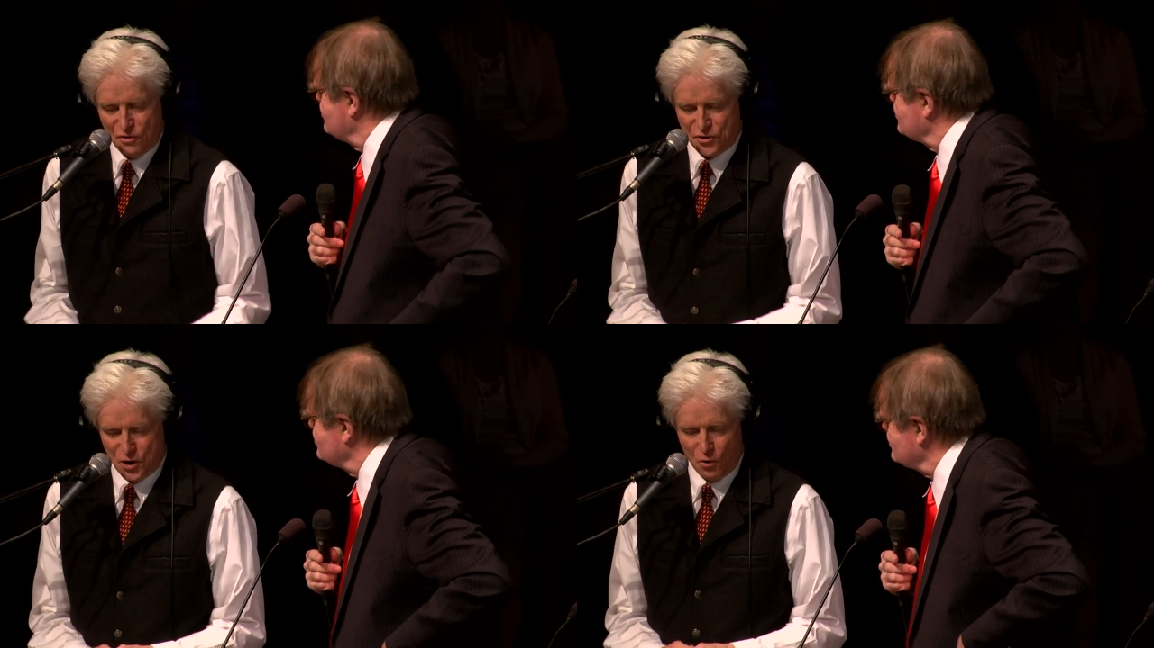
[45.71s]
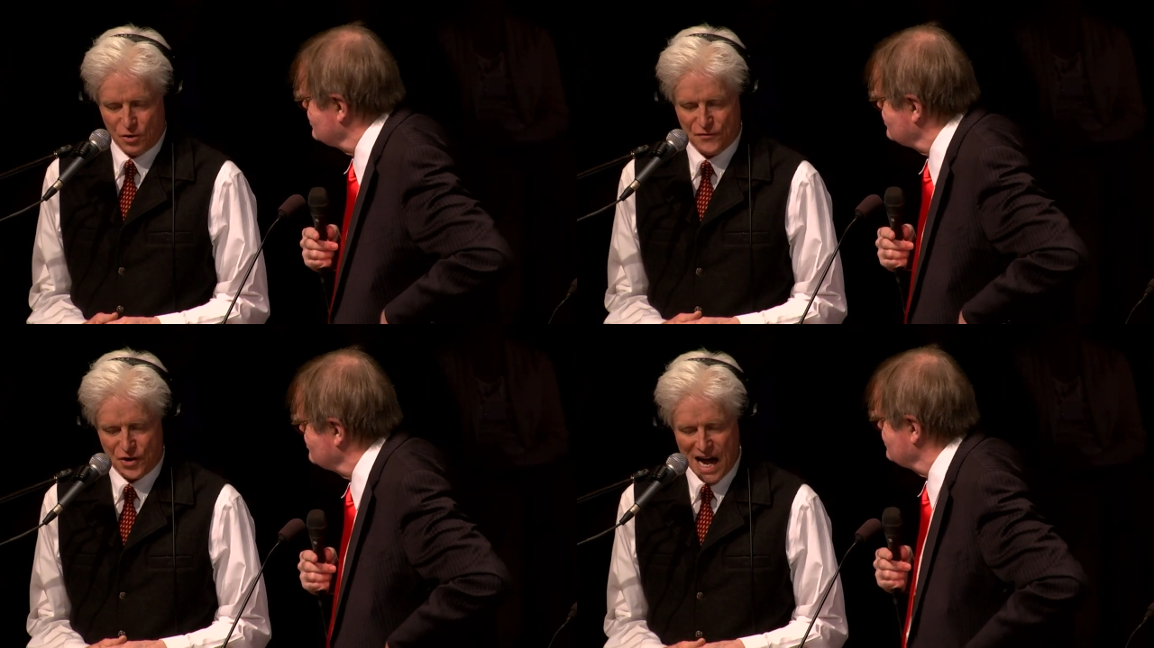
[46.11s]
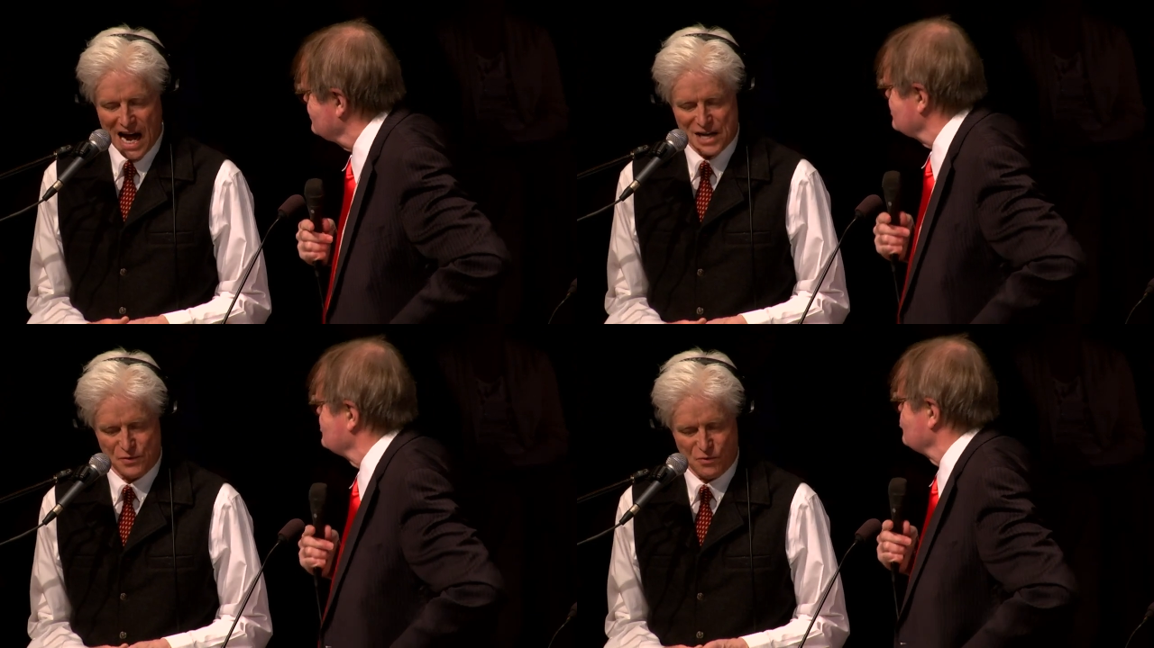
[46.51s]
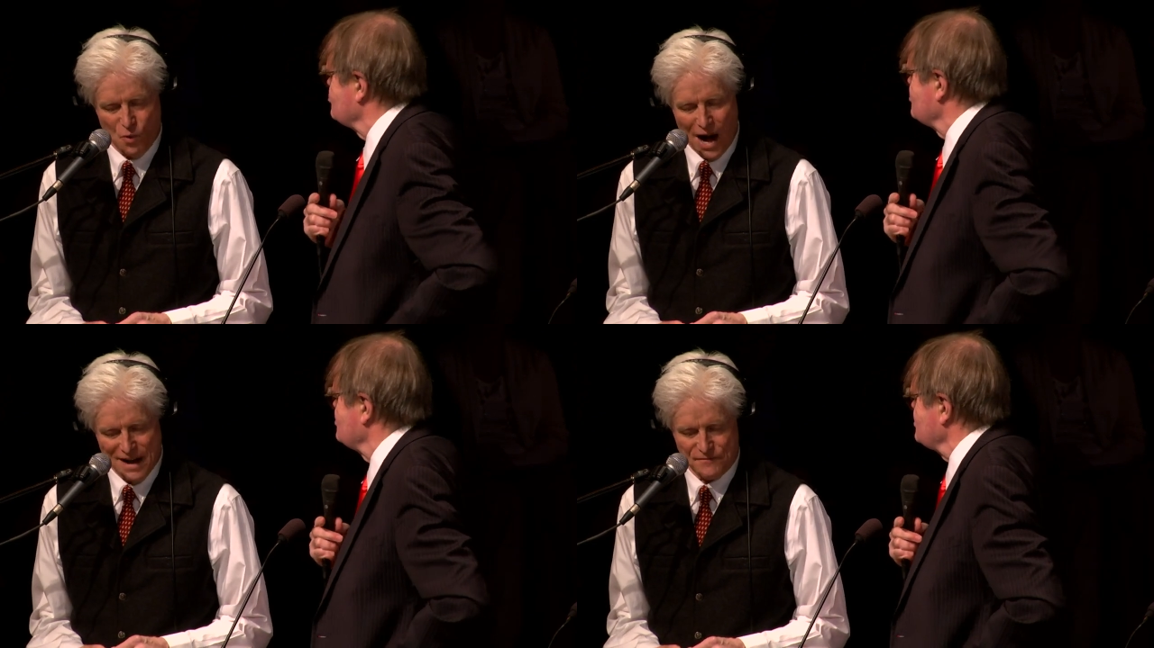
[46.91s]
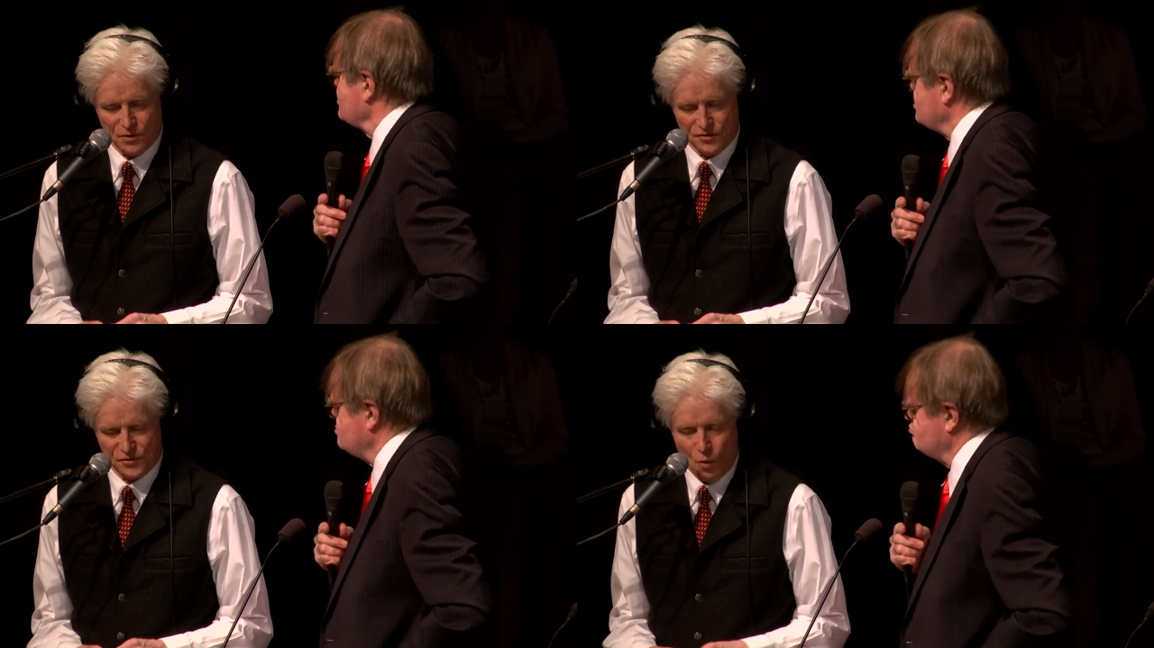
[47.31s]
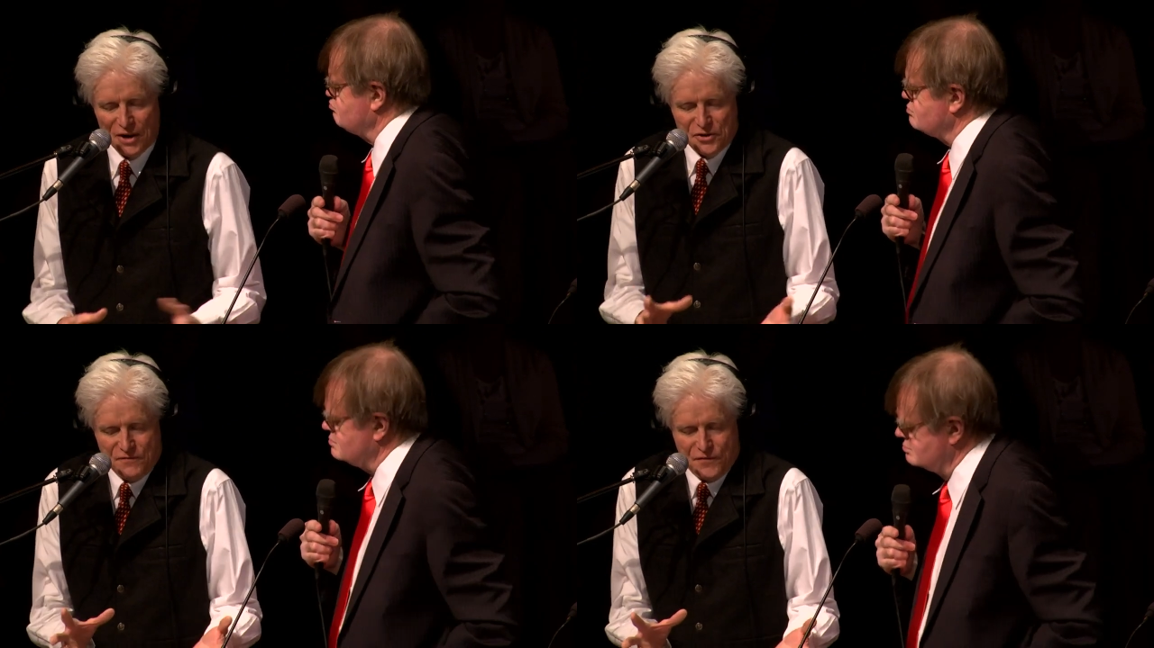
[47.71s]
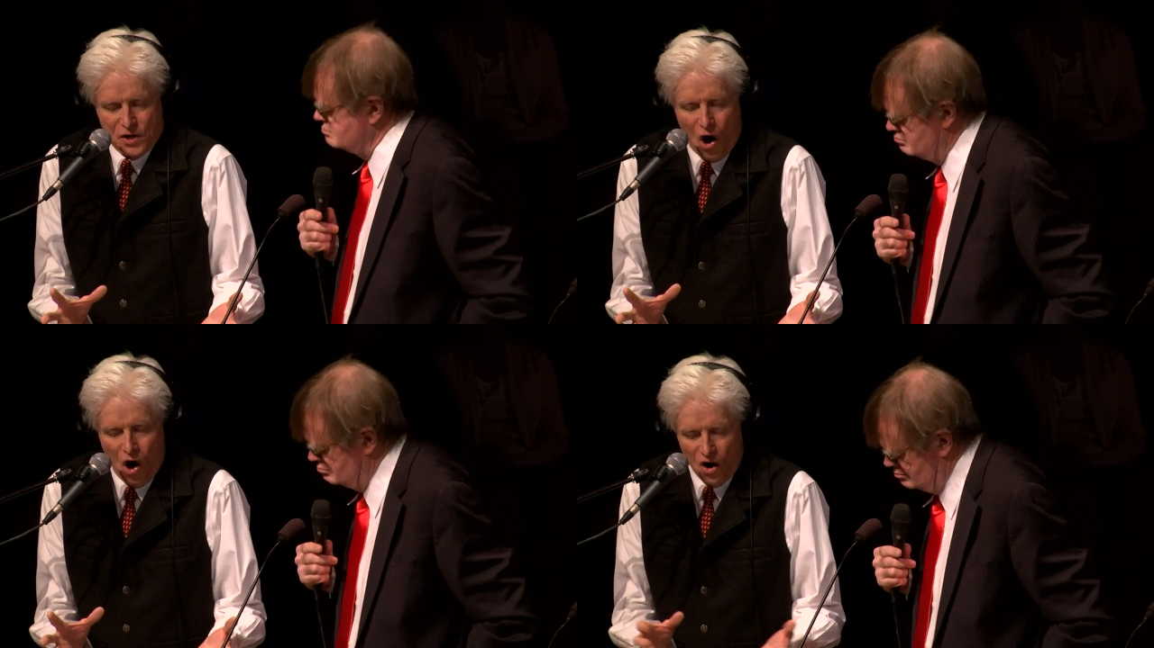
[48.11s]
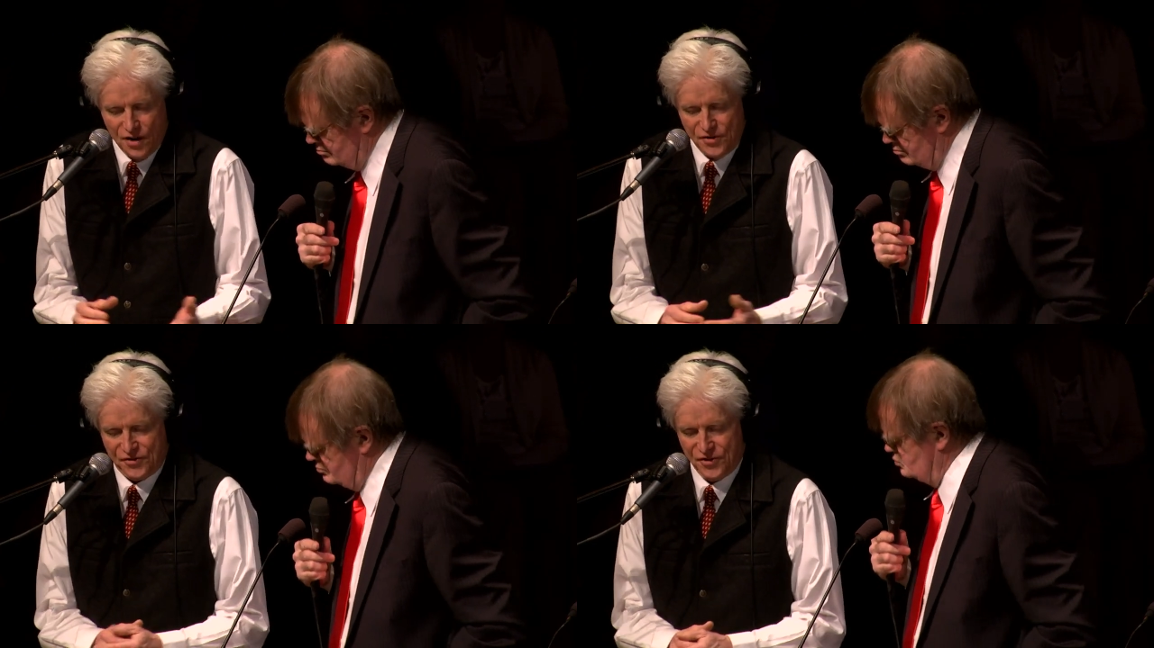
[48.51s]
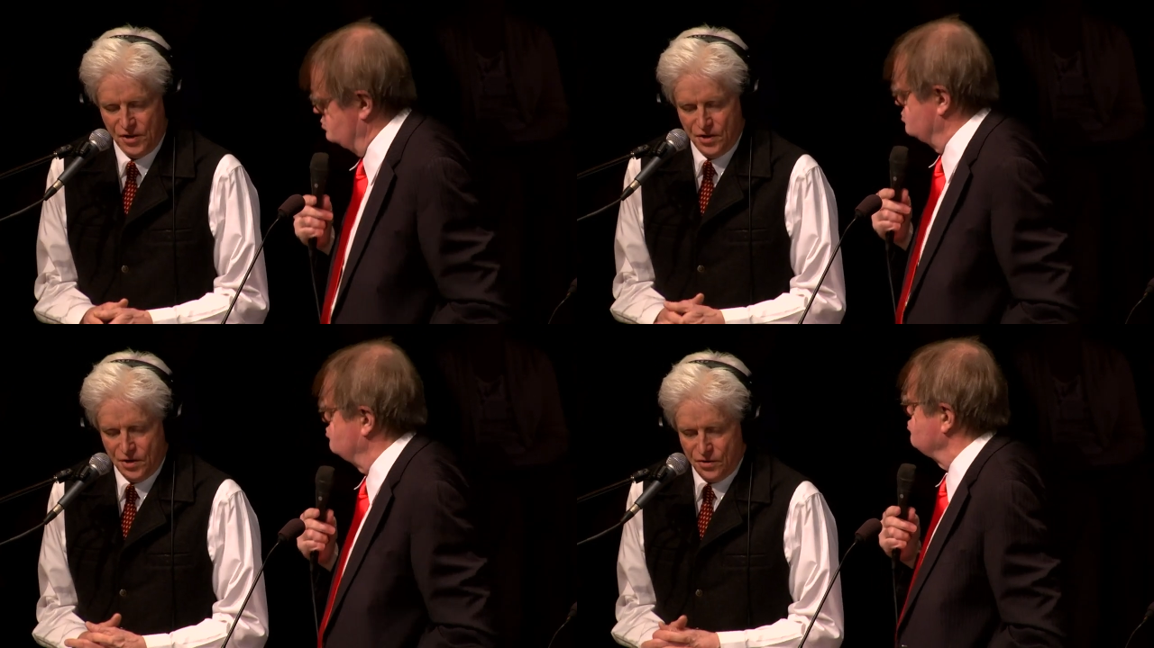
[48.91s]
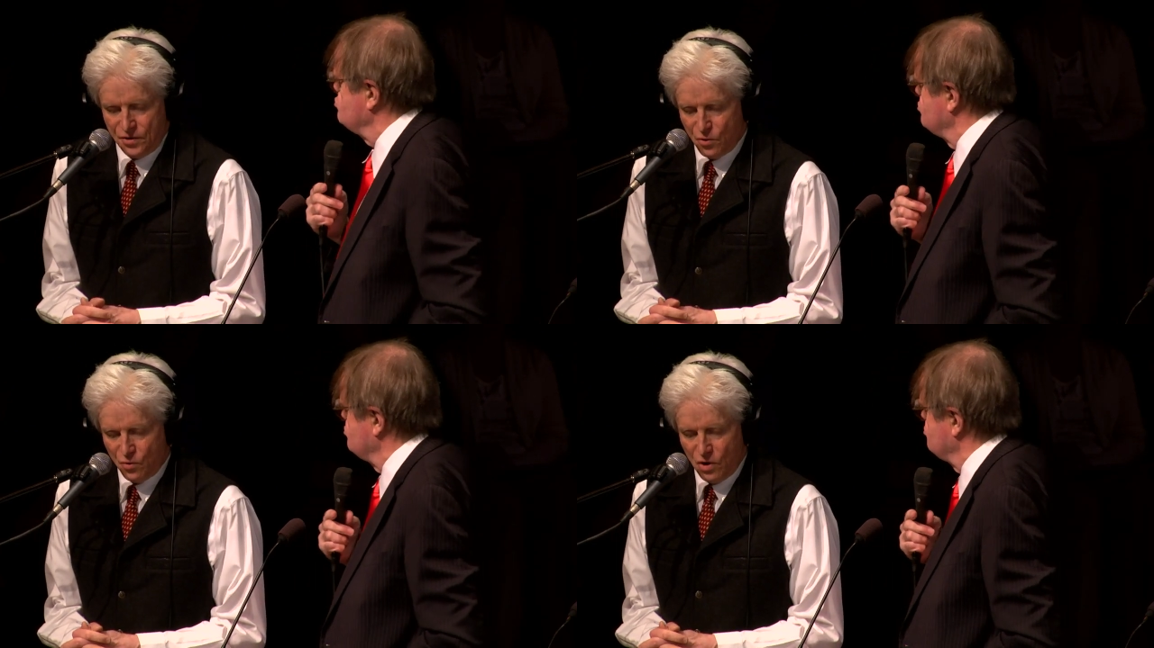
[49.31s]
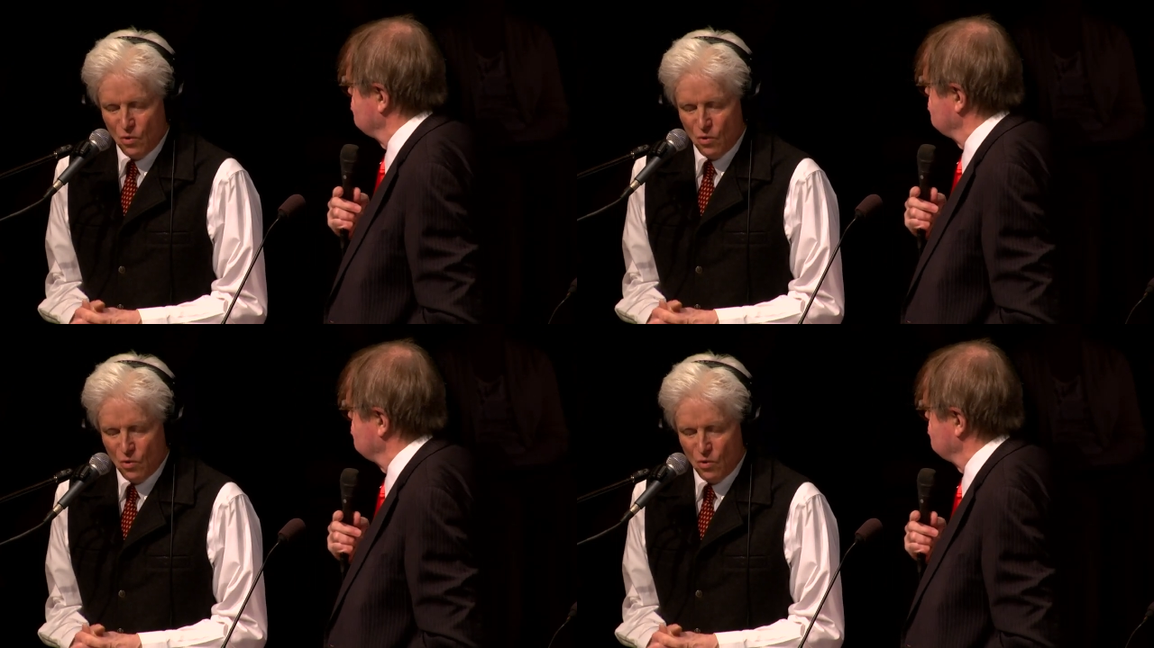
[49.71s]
Speaker 1: our shoulder for guys with rifles, watching for cars. Mm-hmm. You know,